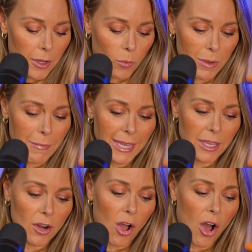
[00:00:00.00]
We make
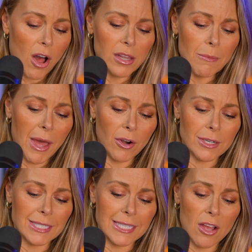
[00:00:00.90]
it all about
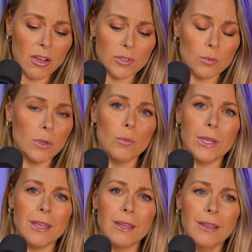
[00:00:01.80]
ourselves when
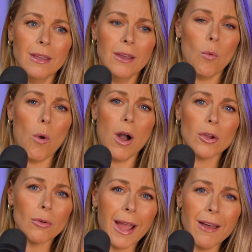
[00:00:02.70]
we walk
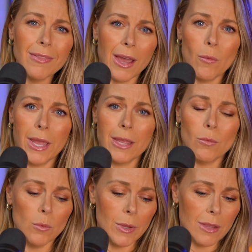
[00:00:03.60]
around that way,
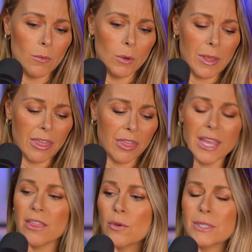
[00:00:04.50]
when we when we
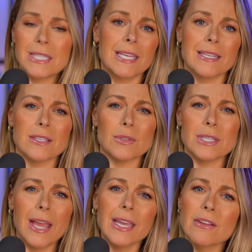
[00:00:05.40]
think those things, those
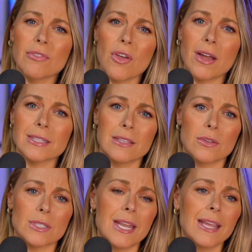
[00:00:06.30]
negative thoughts and
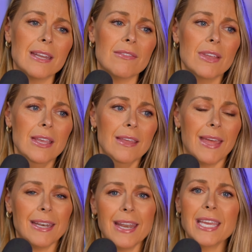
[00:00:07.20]
those negative
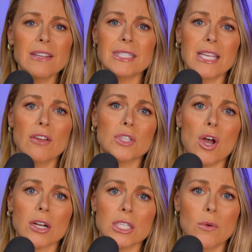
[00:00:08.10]
that negative
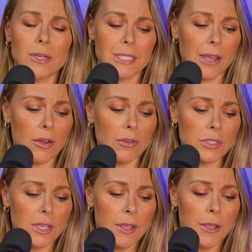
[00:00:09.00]
self-talk to ourselves.